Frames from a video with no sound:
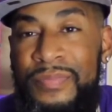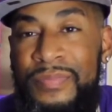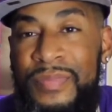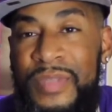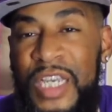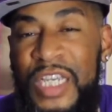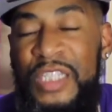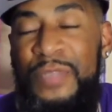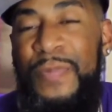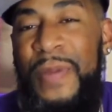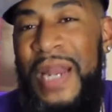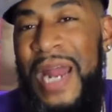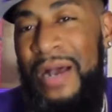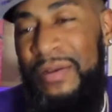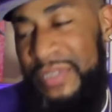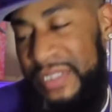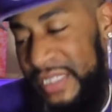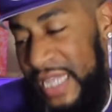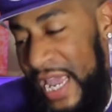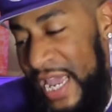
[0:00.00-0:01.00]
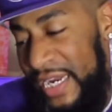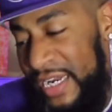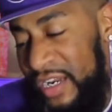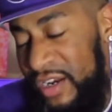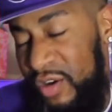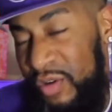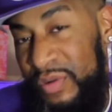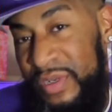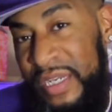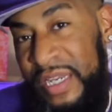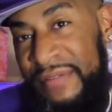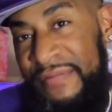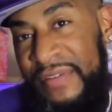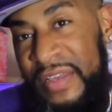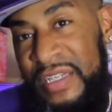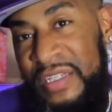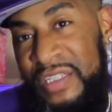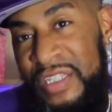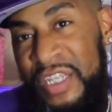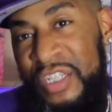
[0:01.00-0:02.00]
He's been outstanding on
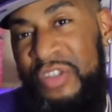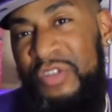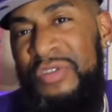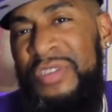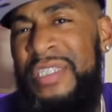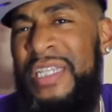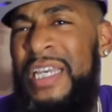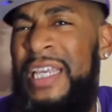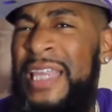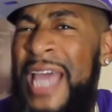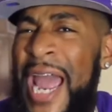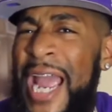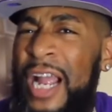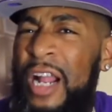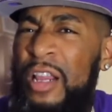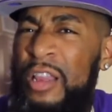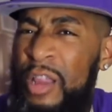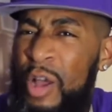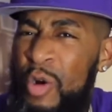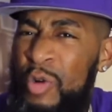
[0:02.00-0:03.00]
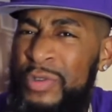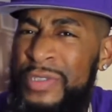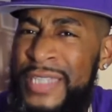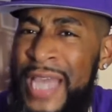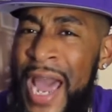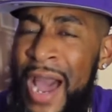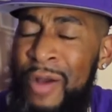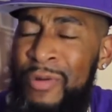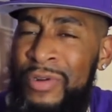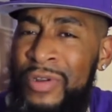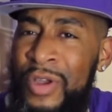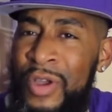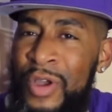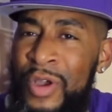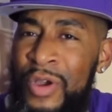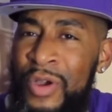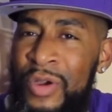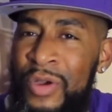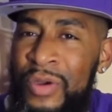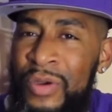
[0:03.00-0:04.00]
defense. Did you see that closeout
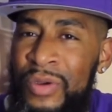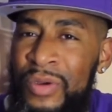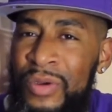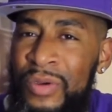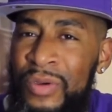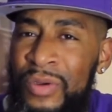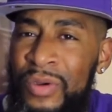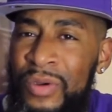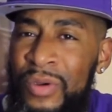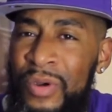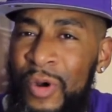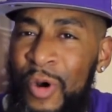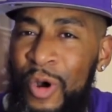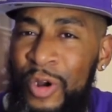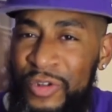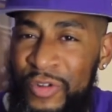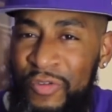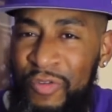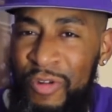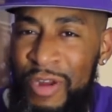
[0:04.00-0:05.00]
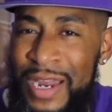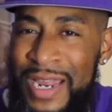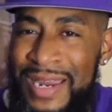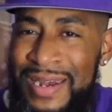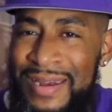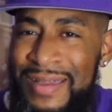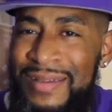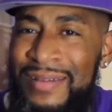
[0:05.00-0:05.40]
on Green?